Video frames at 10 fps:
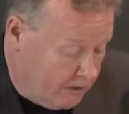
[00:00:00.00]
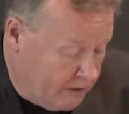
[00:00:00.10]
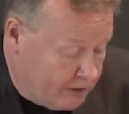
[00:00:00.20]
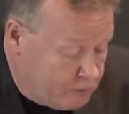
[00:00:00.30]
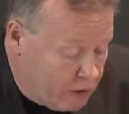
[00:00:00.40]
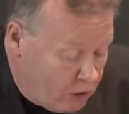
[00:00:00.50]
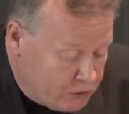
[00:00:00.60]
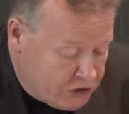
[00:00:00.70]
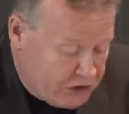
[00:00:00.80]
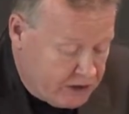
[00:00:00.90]
This
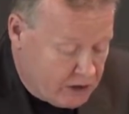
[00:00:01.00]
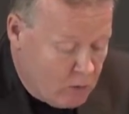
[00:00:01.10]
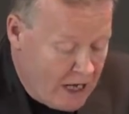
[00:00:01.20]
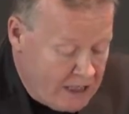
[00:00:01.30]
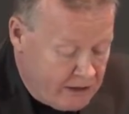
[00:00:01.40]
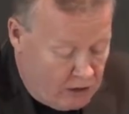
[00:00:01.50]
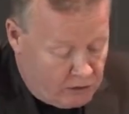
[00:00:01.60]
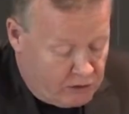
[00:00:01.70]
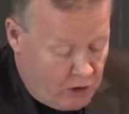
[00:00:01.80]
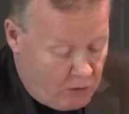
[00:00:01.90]
approach is a
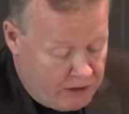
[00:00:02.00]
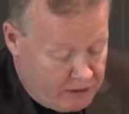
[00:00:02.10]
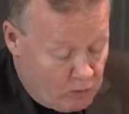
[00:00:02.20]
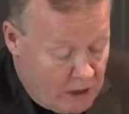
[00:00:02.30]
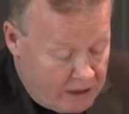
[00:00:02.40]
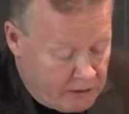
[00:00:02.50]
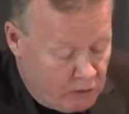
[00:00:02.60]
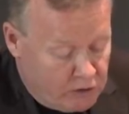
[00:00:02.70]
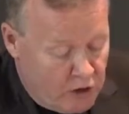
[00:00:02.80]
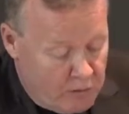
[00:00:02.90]

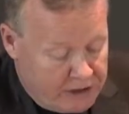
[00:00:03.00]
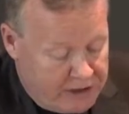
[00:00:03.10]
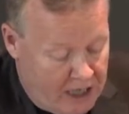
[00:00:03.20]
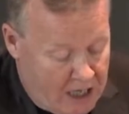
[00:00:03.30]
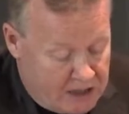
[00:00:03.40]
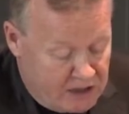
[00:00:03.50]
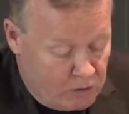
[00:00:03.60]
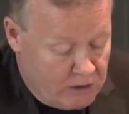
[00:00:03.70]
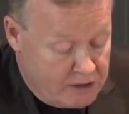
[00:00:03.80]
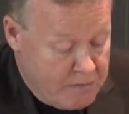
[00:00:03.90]
well-known common
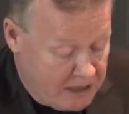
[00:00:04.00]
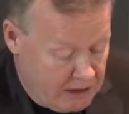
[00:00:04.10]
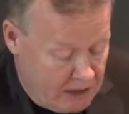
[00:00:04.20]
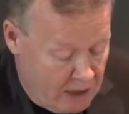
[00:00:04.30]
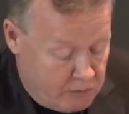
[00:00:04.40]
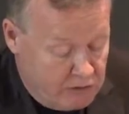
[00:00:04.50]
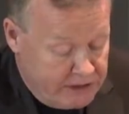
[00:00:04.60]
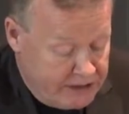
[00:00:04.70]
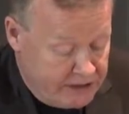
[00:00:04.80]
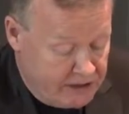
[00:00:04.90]
task with many
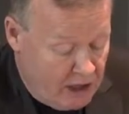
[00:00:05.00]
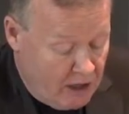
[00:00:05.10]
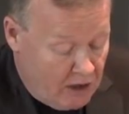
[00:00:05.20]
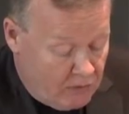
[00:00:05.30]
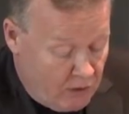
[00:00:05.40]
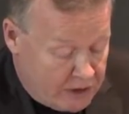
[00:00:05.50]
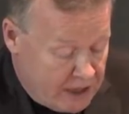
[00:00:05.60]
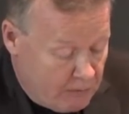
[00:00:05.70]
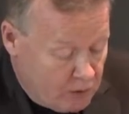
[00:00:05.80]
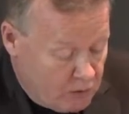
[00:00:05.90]
libraries, for
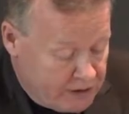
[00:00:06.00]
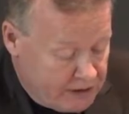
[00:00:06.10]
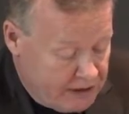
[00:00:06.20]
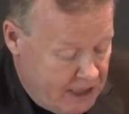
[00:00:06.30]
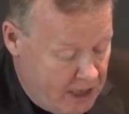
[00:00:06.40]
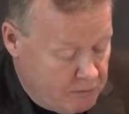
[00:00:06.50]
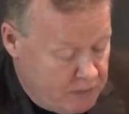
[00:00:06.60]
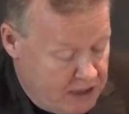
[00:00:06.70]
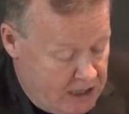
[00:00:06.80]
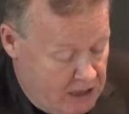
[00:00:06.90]
example with the
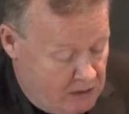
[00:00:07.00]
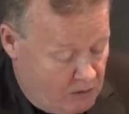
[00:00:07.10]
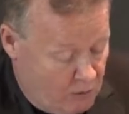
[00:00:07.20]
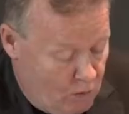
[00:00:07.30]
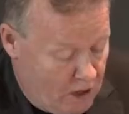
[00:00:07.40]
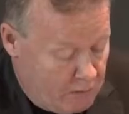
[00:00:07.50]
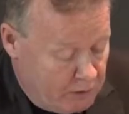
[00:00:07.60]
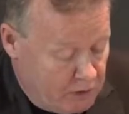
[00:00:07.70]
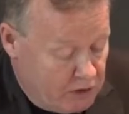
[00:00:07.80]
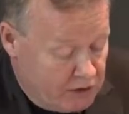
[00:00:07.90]
DNB, where
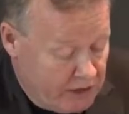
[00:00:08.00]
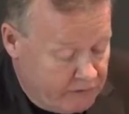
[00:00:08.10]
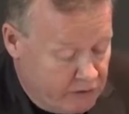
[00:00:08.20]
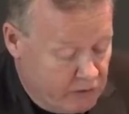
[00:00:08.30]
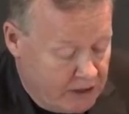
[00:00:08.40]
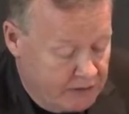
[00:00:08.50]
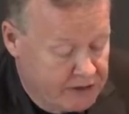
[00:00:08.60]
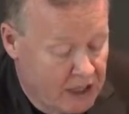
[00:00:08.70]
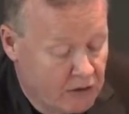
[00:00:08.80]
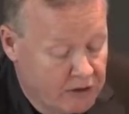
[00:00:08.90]
bibliographic records
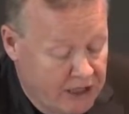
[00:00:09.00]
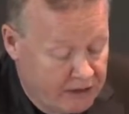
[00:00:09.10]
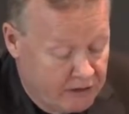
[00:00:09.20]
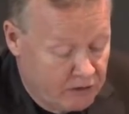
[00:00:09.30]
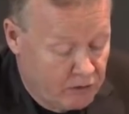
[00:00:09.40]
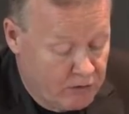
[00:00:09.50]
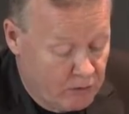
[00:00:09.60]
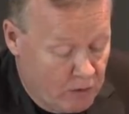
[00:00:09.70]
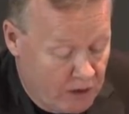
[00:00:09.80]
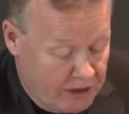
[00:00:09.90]
are connected to the
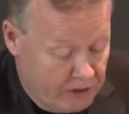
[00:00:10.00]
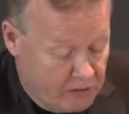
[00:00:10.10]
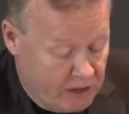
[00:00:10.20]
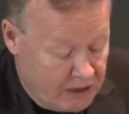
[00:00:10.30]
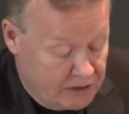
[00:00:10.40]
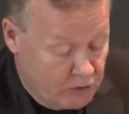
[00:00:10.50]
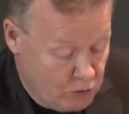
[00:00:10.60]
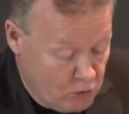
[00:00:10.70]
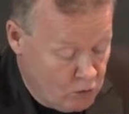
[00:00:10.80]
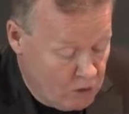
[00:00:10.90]
work entries
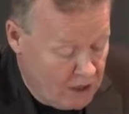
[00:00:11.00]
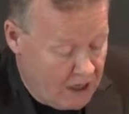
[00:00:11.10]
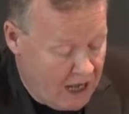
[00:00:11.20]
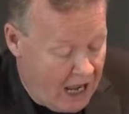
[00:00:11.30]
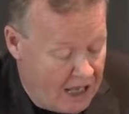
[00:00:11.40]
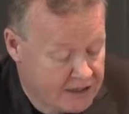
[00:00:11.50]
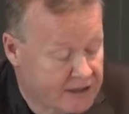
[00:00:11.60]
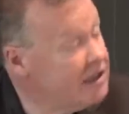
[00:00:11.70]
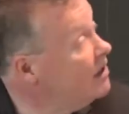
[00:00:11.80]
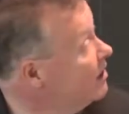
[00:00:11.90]
too, as
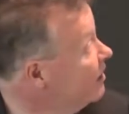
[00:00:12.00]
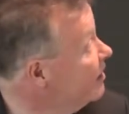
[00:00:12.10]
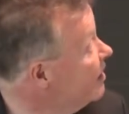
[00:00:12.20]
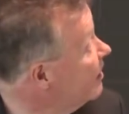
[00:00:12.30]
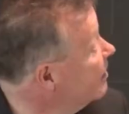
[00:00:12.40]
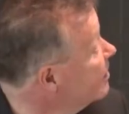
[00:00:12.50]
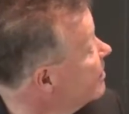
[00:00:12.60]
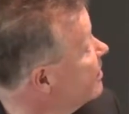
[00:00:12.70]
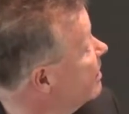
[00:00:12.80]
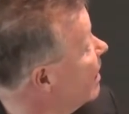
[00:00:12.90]
seen here in the
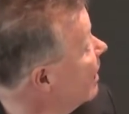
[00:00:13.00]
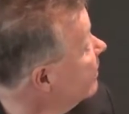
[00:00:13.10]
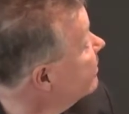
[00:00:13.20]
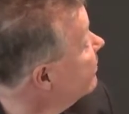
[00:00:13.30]
slide,